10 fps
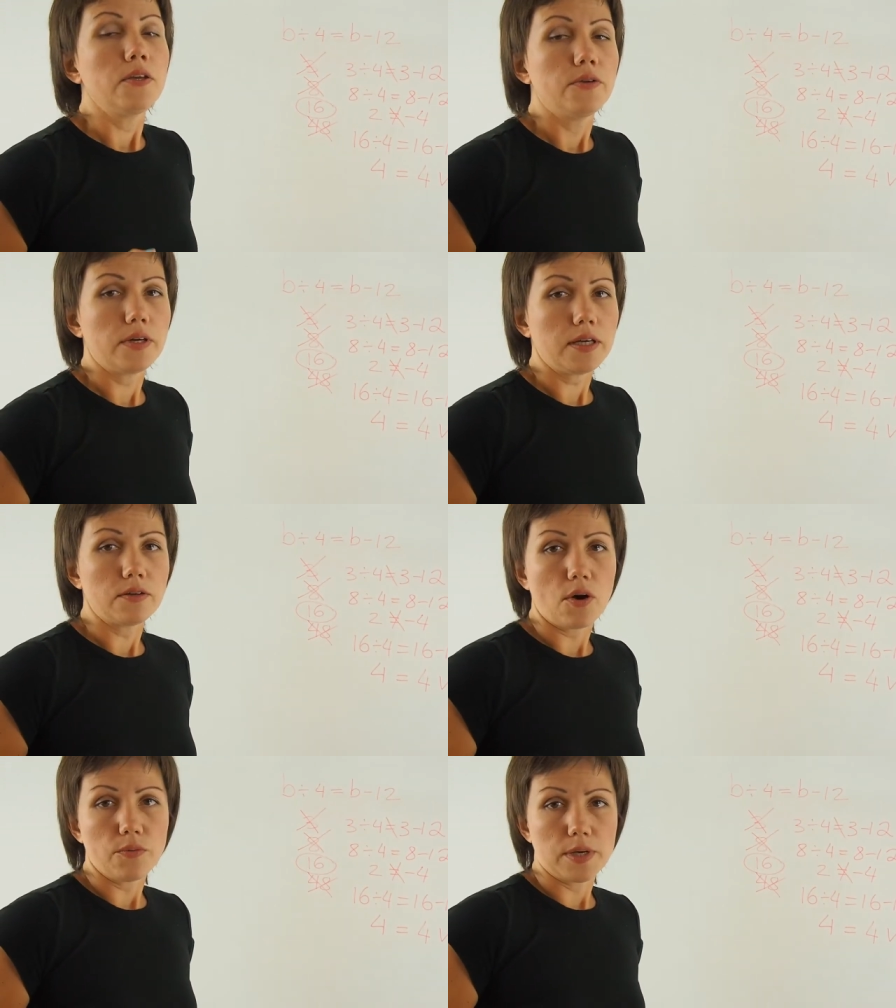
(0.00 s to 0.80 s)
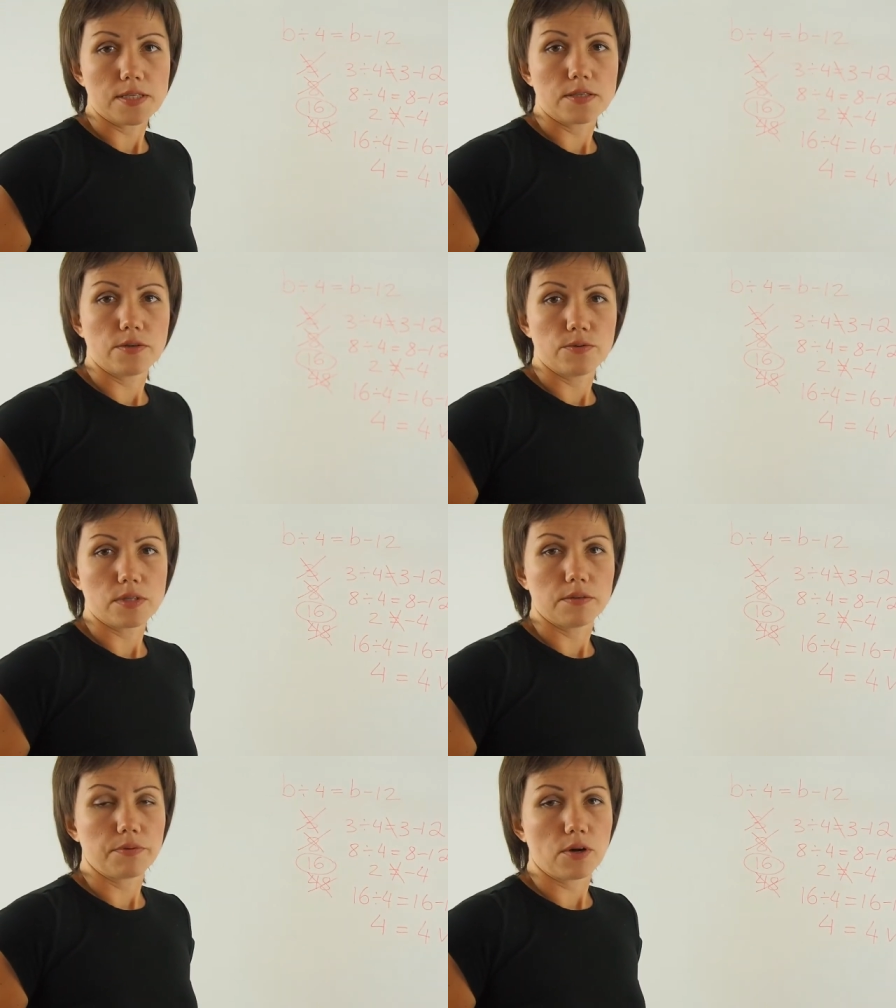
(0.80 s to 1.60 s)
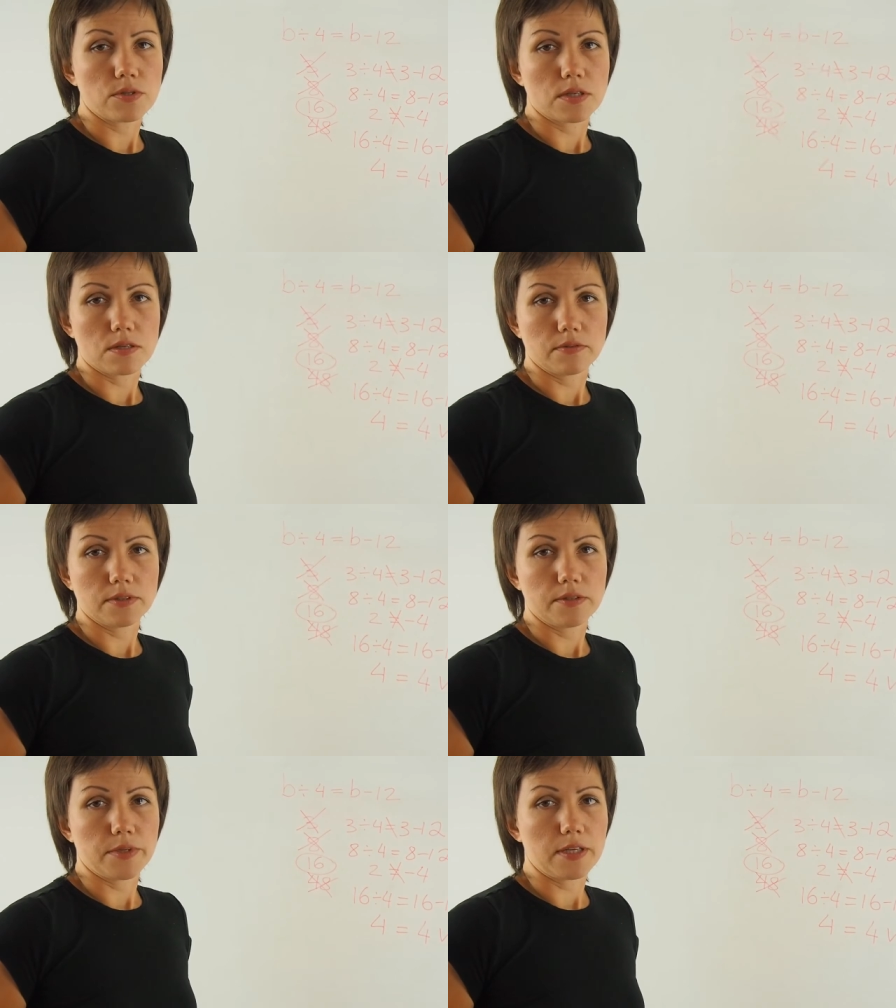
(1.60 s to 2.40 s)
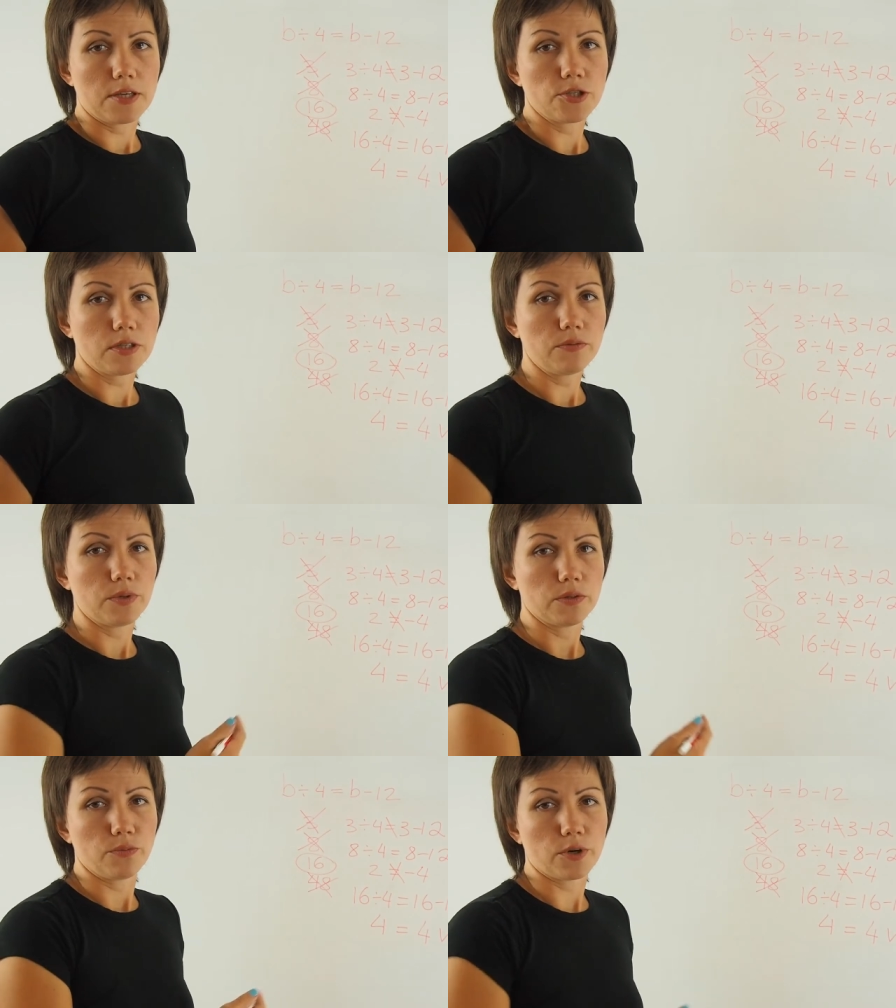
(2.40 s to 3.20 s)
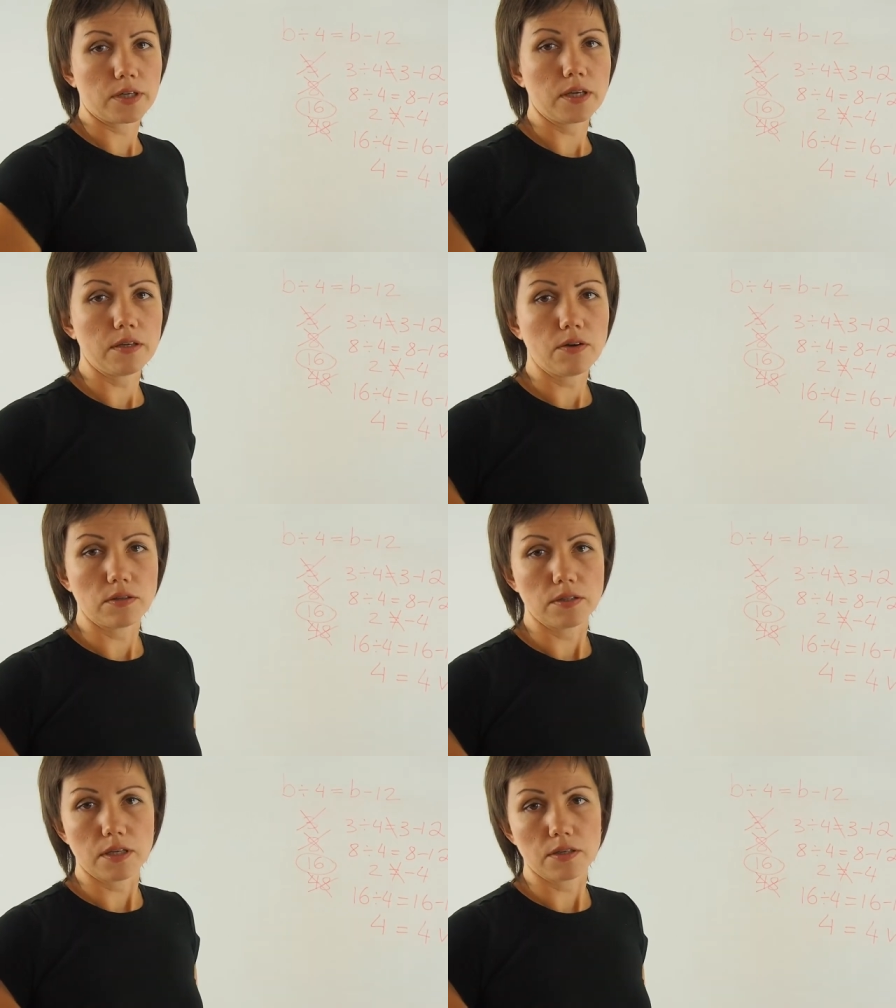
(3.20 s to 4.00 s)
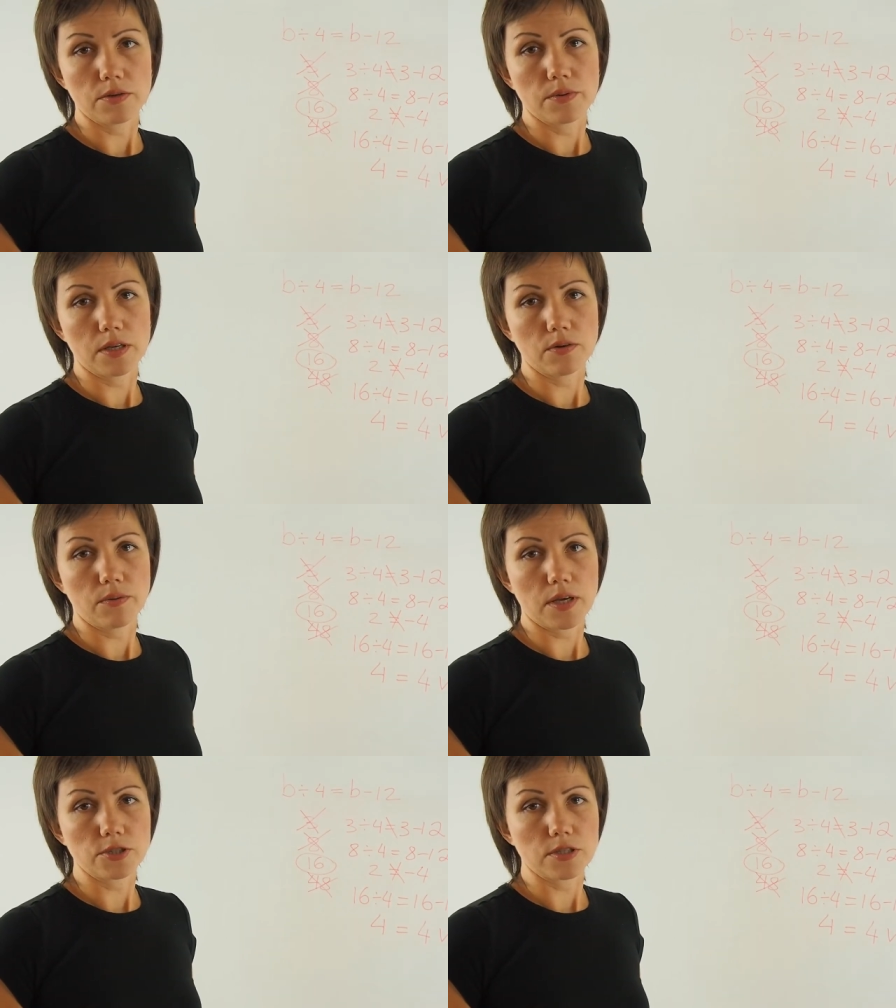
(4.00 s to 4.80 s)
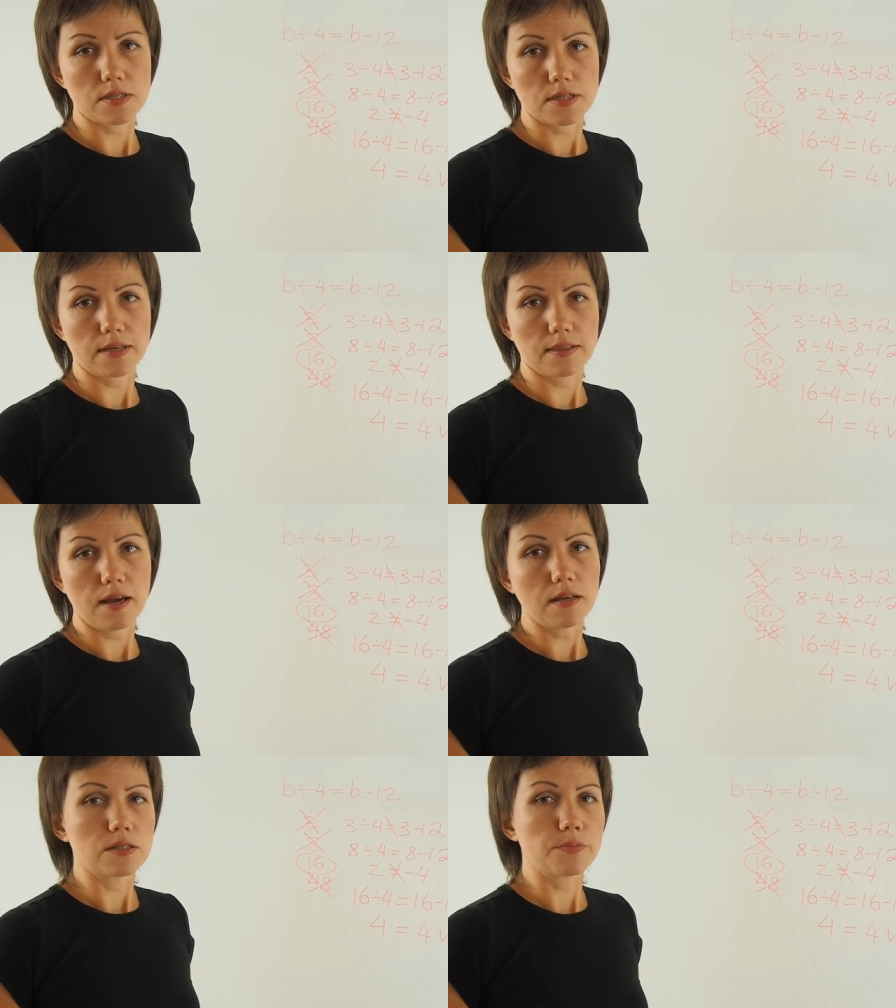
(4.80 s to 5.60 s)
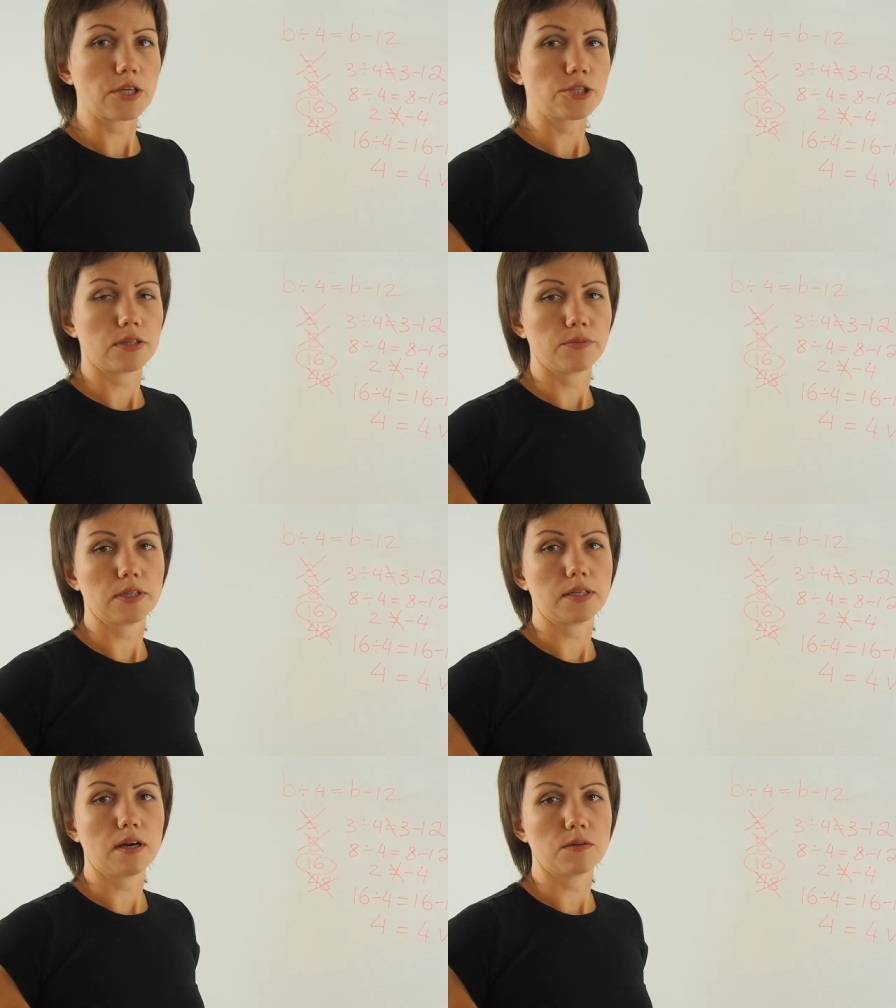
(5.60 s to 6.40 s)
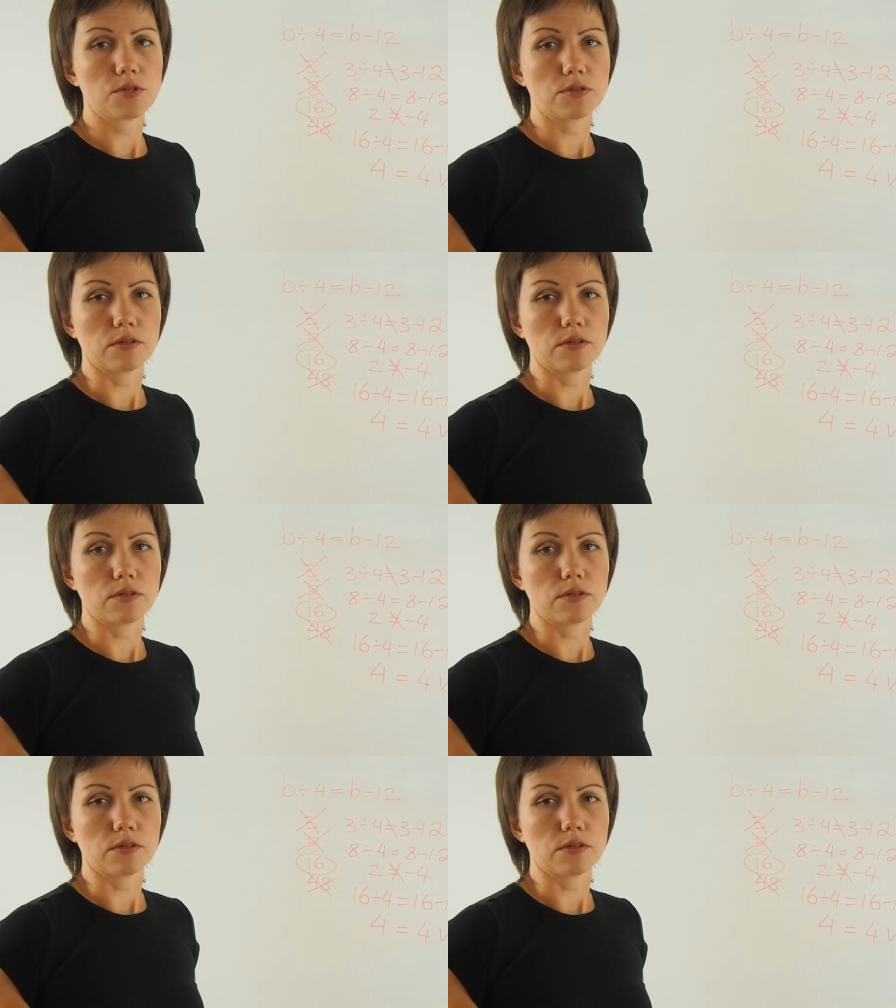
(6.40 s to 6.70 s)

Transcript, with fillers: You can always use the process of elimination when working on EQAO questions like that, especially when it comes to